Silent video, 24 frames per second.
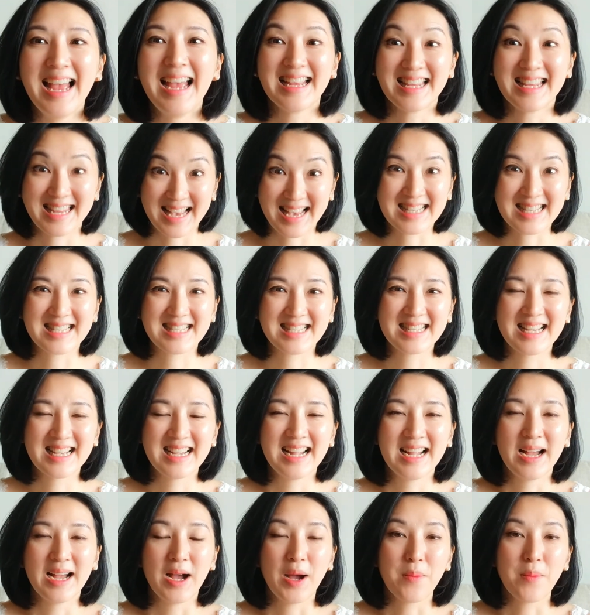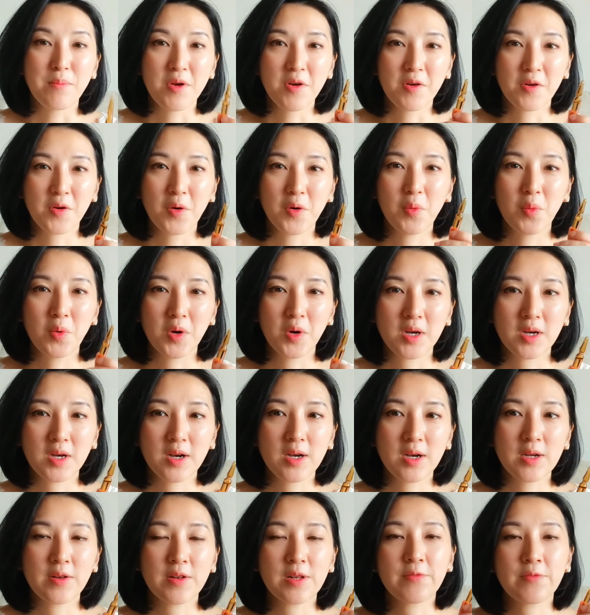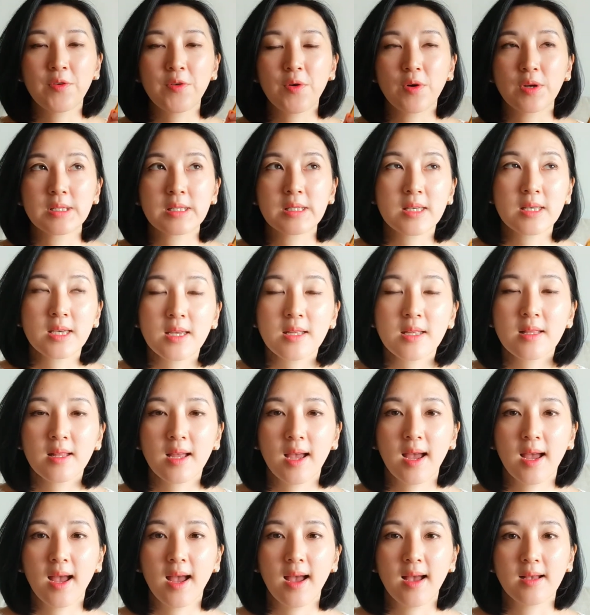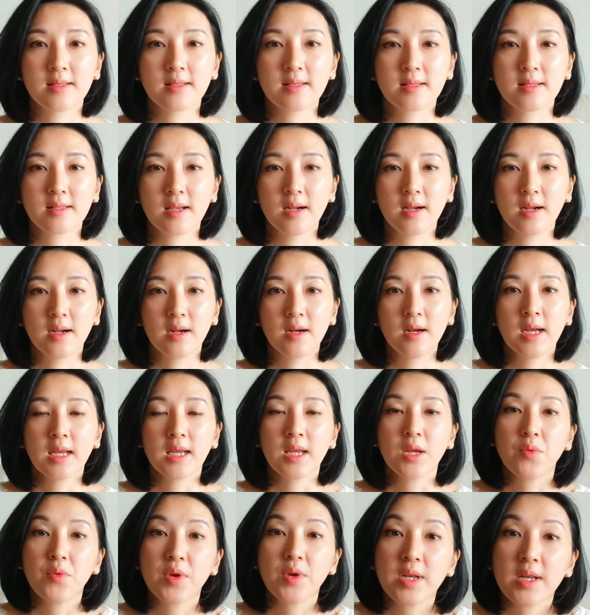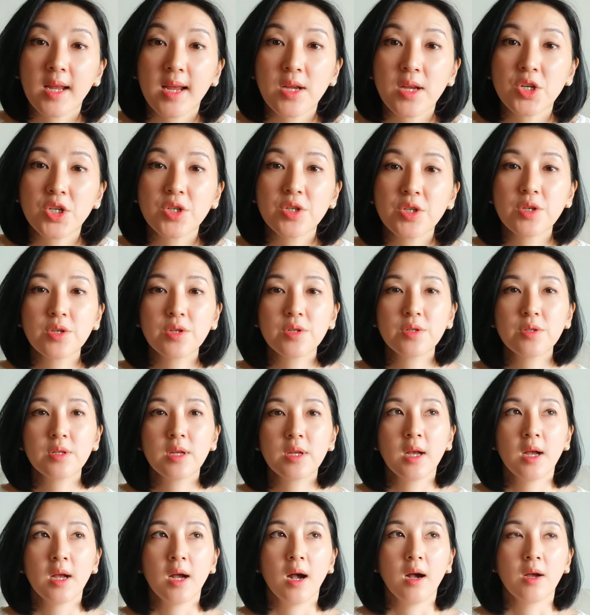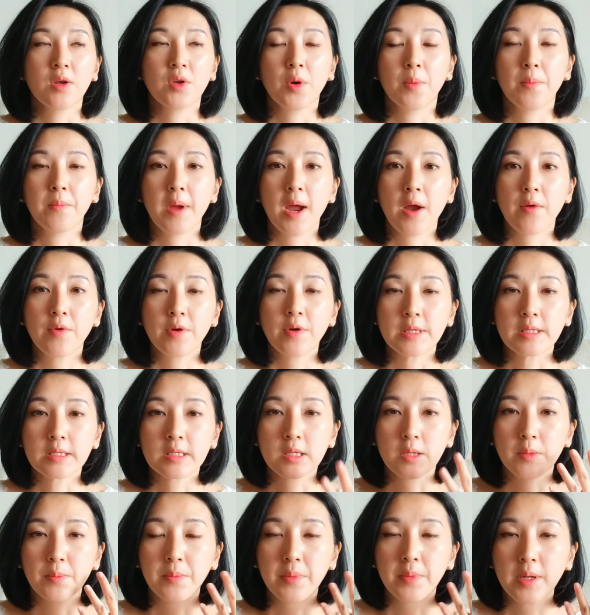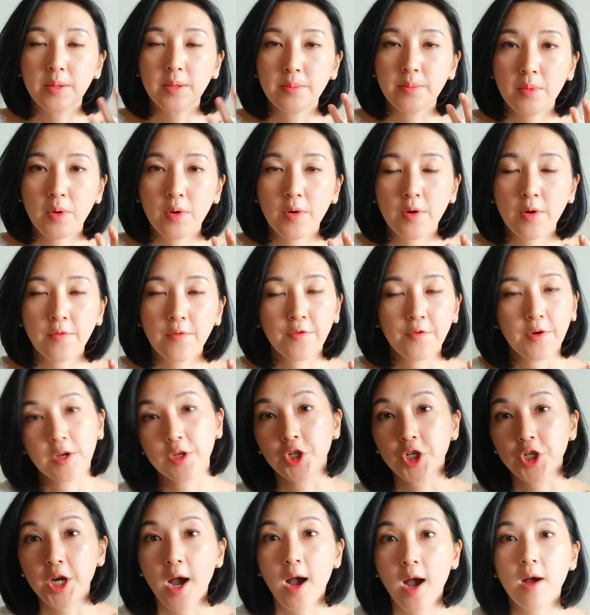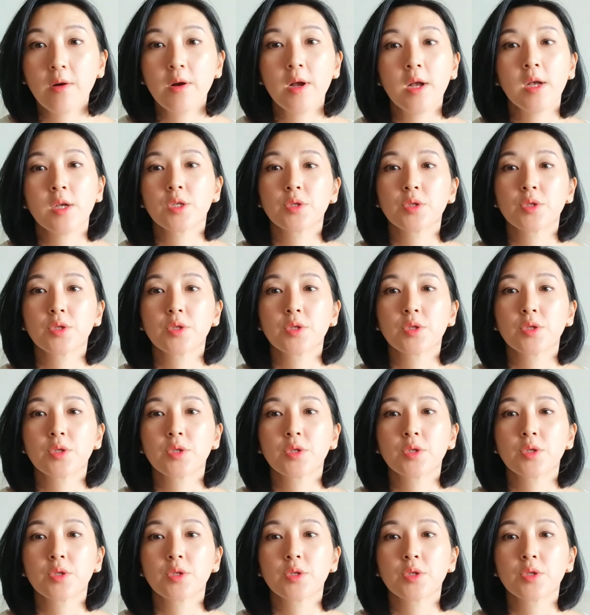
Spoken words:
yes, a miracle worker for skin that has irritation, your barrier is a bit more fragile.